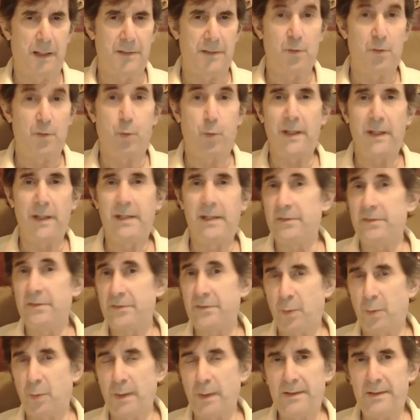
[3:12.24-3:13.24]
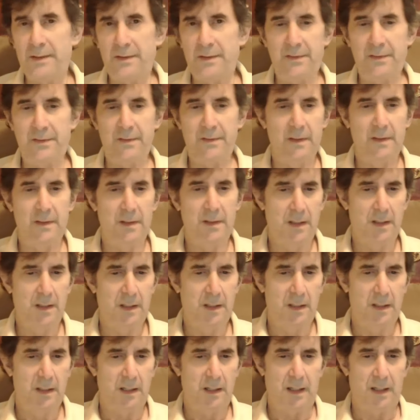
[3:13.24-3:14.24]
tweet his tweets.
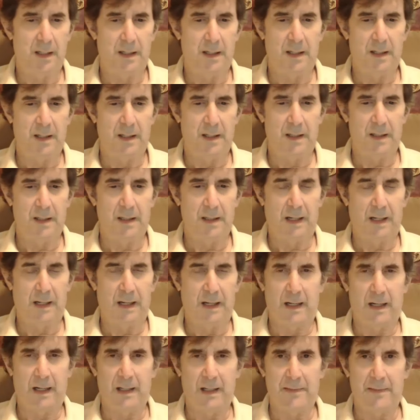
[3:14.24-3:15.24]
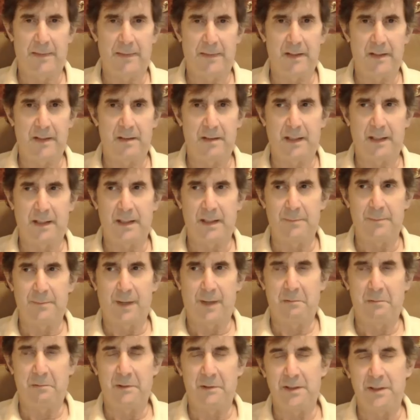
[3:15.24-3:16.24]
I think that
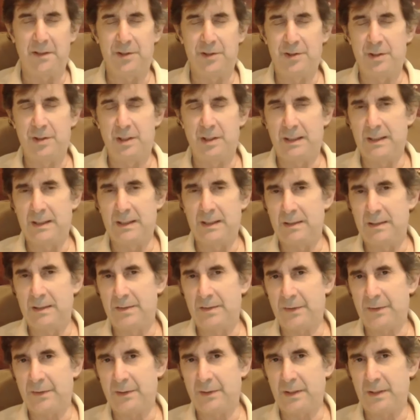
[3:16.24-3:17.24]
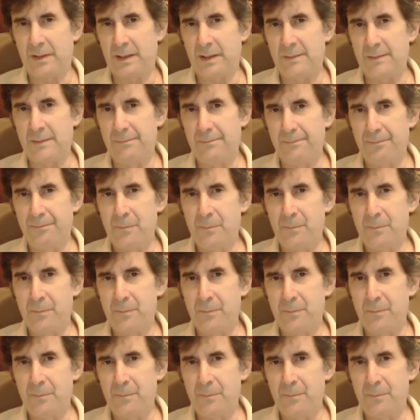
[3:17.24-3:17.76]
probably certainly